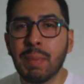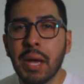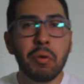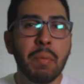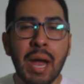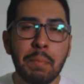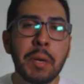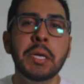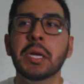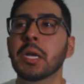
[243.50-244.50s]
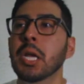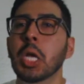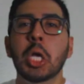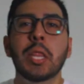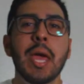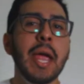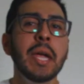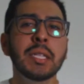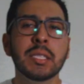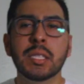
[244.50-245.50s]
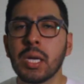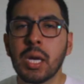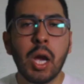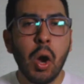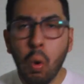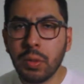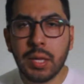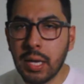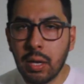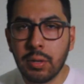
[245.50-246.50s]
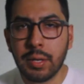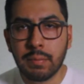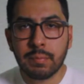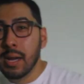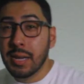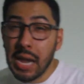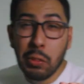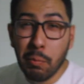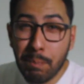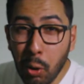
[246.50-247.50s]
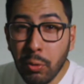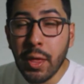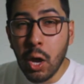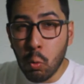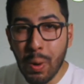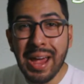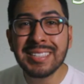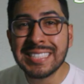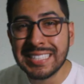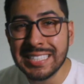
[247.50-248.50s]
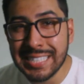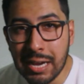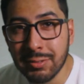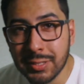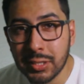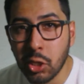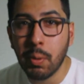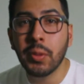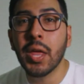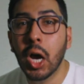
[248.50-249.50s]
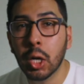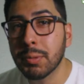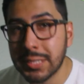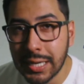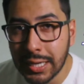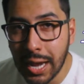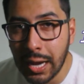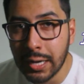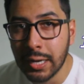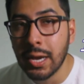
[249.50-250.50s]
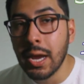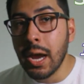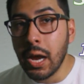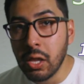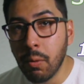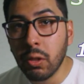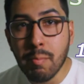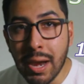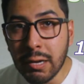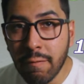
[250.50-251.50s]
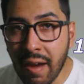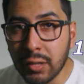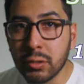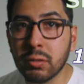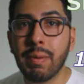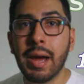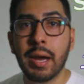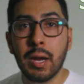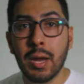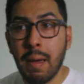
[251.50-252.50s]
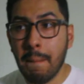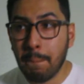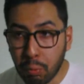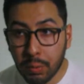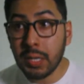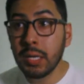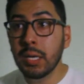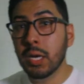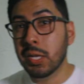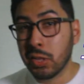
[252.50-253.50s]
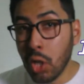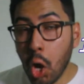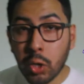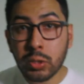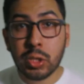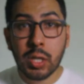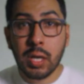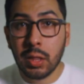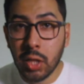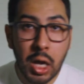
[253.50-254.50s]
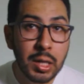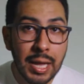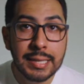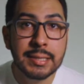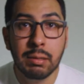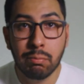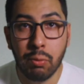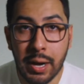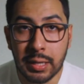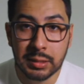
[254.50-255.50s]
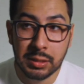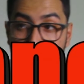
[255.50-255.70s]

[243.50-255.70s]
better in my opinion, the Hanes or the Gildan. Now they're both around 6 ounces, they're both 100% cotton, and they're both manufactured by pretty large, long-lasting brands,